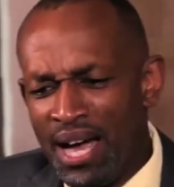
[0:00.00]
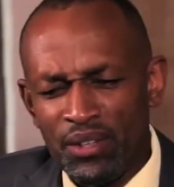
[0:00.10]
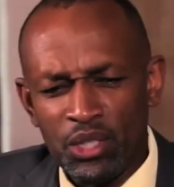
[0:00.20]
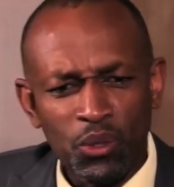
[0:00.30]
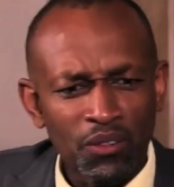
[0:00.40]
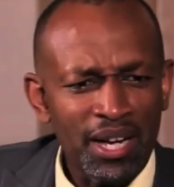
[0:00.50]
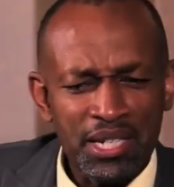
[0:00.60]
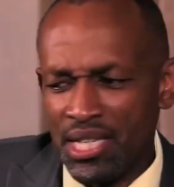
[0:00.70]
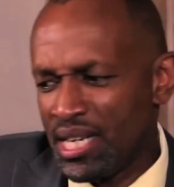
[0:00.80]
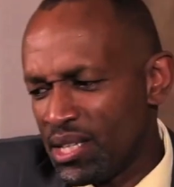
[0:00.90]
I have a
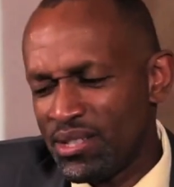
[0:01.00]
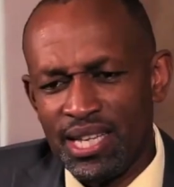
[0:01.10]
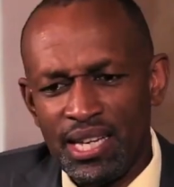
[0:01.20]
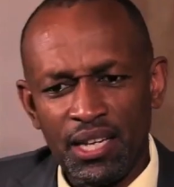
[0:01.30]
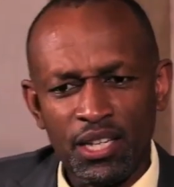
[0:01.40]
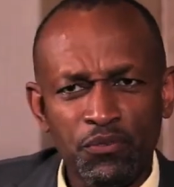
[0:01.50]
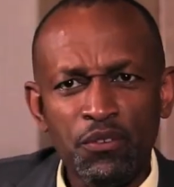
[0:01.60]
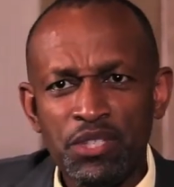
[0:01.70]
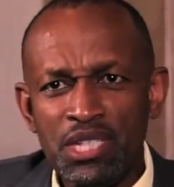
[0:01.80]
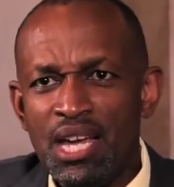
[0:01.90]
1200 and
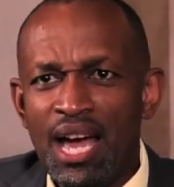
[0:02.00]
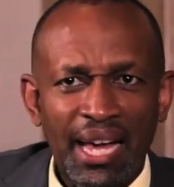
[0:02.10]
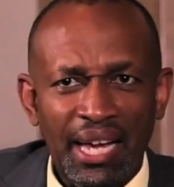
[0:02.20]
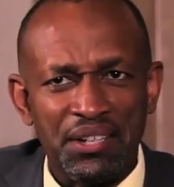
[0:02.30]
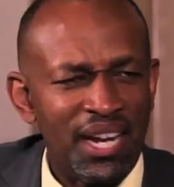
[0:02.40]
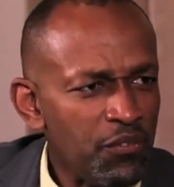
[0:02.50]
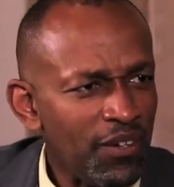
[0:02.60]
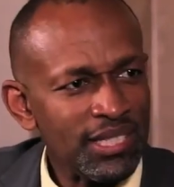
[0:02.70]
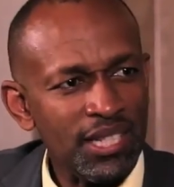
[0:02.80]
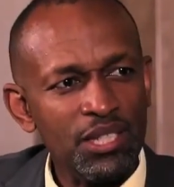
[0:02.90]
1050. I can ride
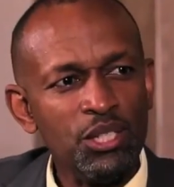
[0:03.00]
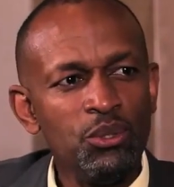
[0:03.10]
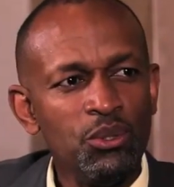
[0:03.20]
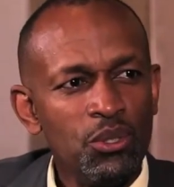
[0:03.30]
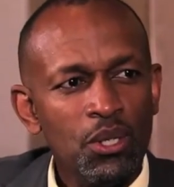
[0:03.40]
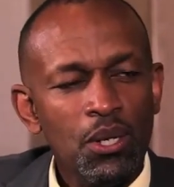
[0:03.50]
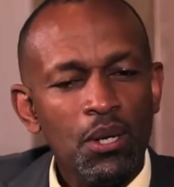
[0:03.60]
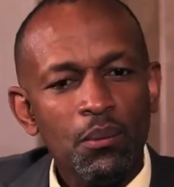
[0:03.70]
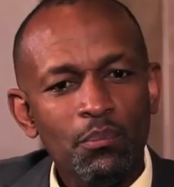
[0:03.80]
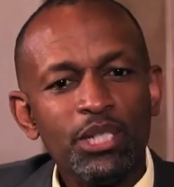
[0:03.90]
faster than you.
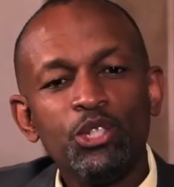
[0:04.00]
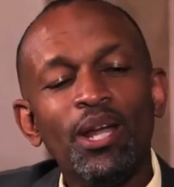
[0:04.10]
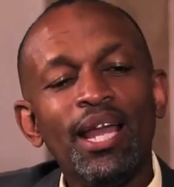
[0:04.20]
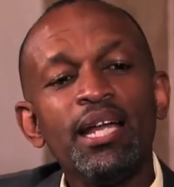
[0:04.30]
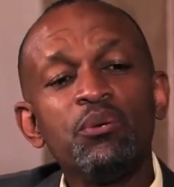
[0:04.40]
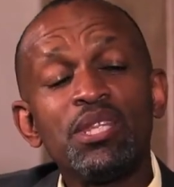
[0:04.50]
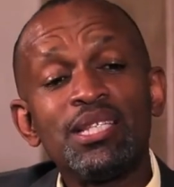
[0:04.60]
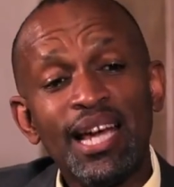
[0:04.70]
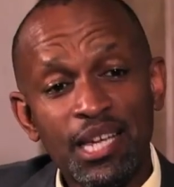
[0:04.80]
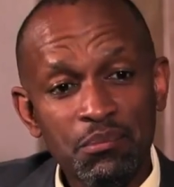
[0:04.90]
But you learn with
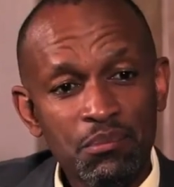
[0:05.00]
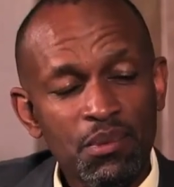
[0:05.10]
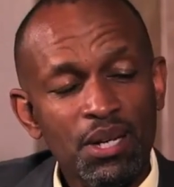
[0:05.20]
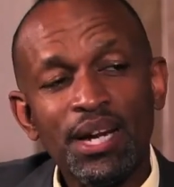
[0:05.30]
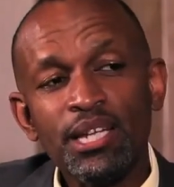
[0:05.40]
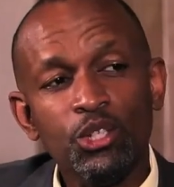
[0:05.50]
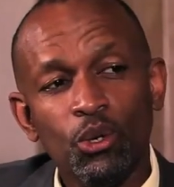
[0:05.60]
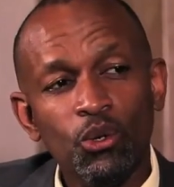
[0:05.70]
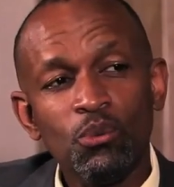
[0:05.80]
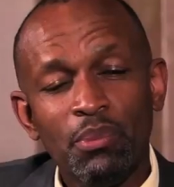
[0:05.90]
time, ride
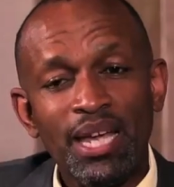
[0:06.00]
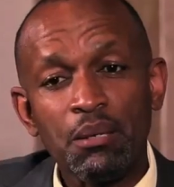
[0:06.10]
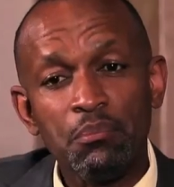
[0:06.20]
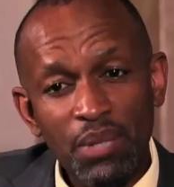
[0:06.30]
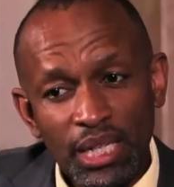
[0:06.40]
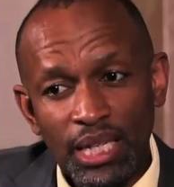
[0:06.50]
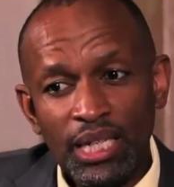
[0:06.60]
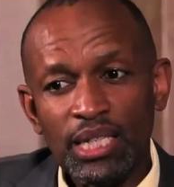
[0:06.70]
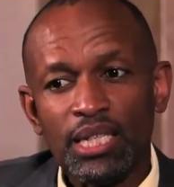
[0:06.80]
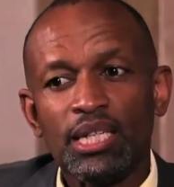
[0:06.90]
your own bike, meaning,